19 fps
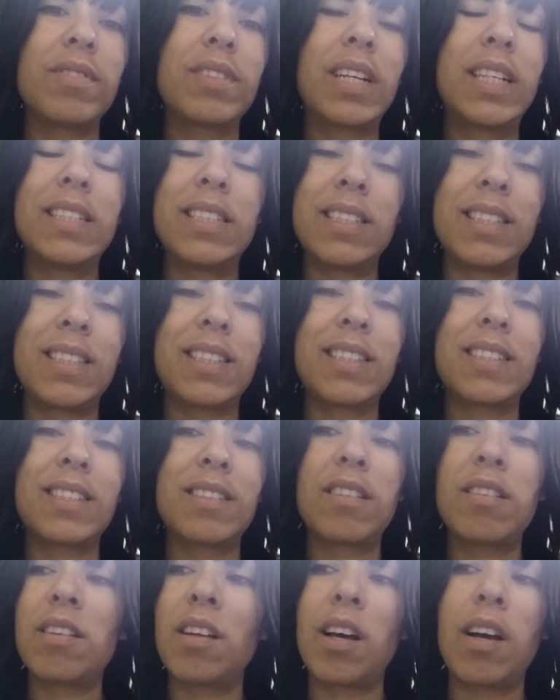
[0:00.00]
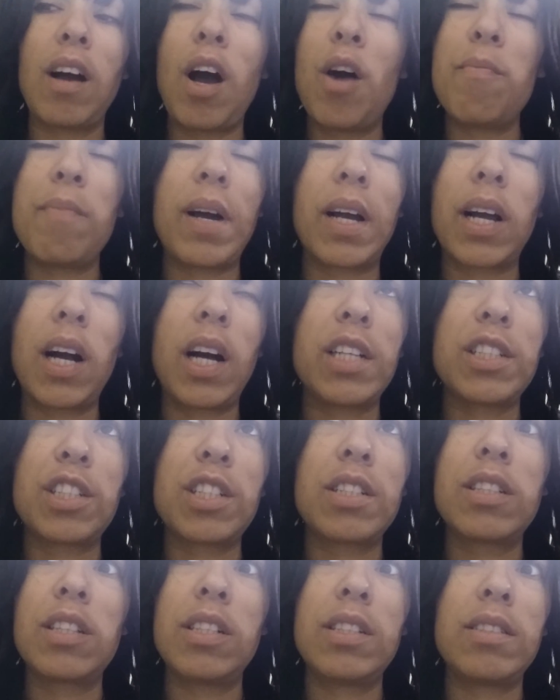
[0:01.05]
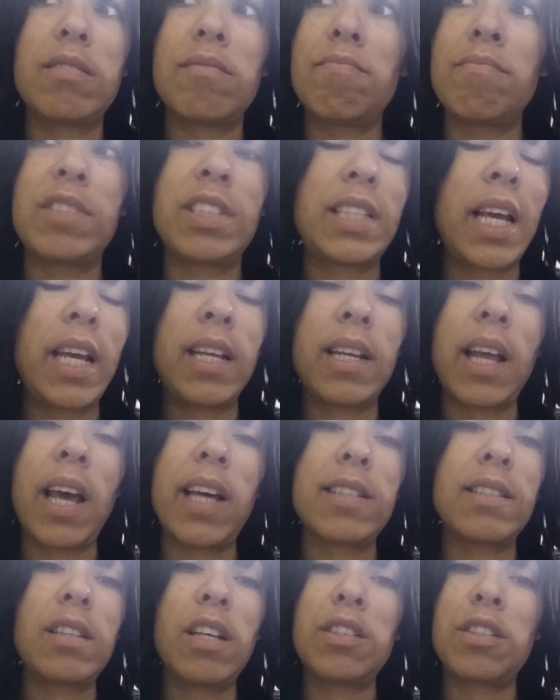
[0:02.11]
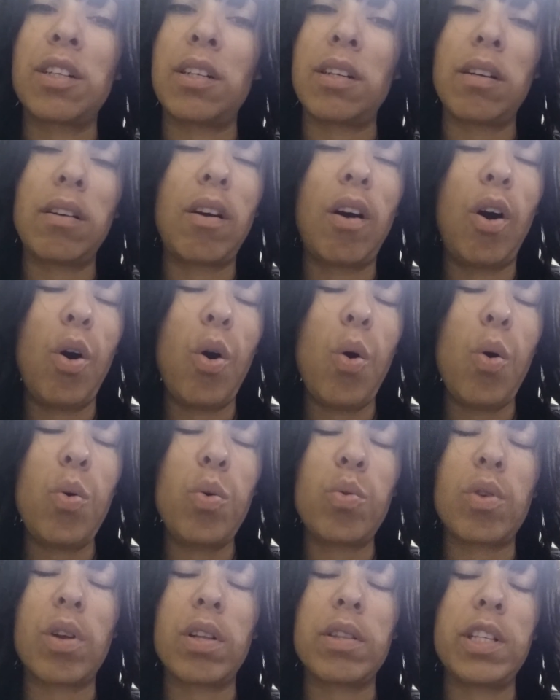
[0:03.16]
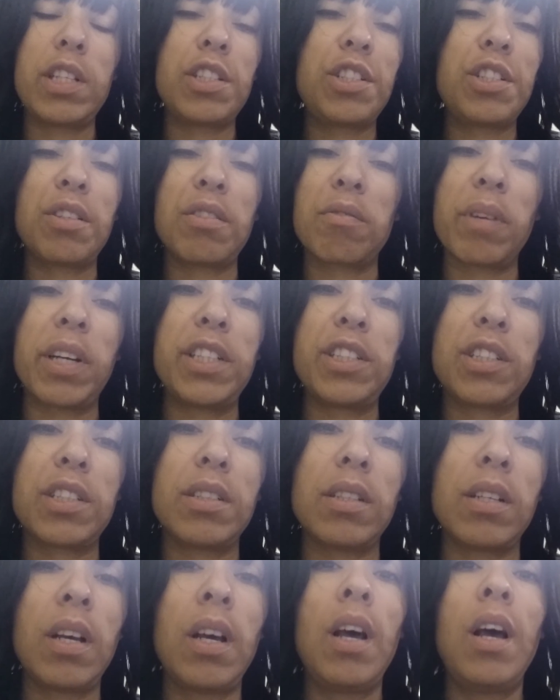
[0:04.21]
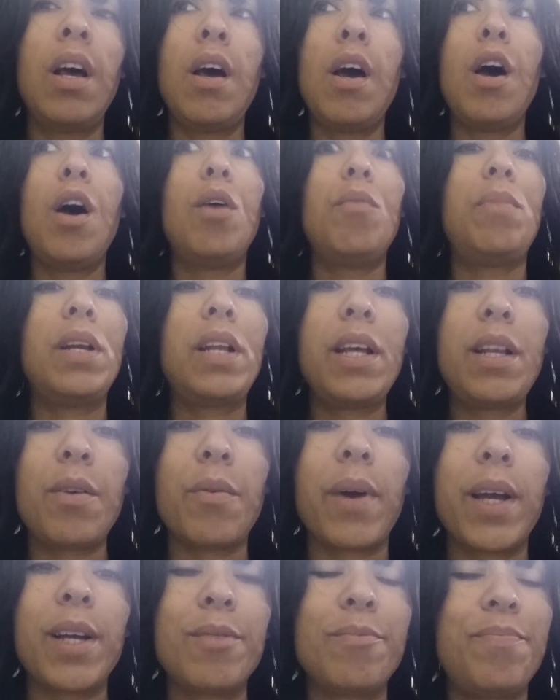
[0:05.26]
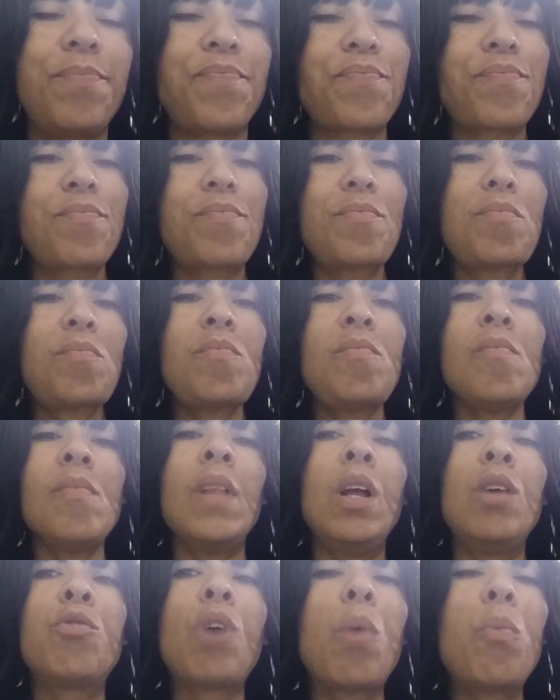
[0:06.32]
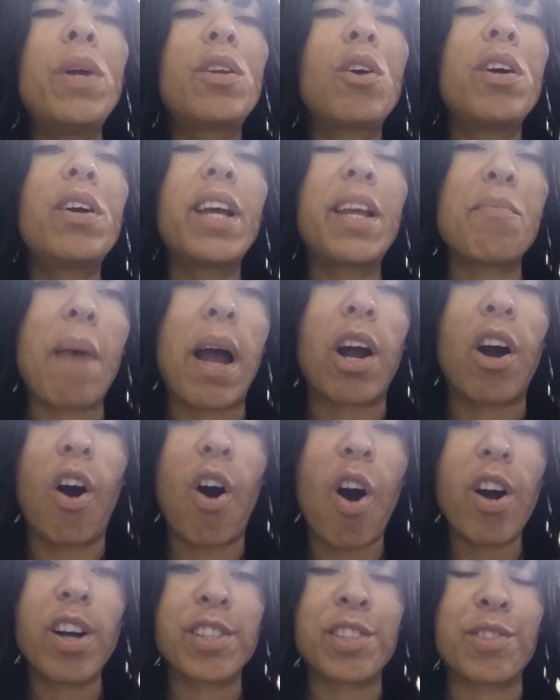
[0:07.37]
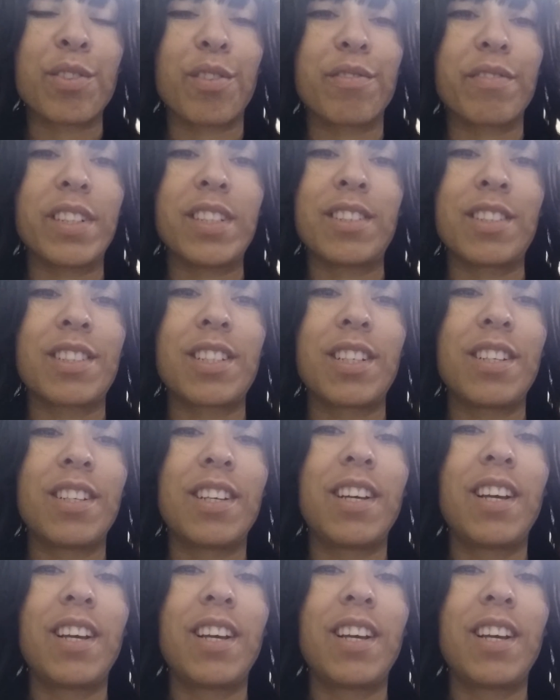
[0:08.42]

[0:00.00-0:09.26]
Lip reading: because, oh my gosh, Satan has such a hold on this generation. But anyway, so I went to go get my car serviced,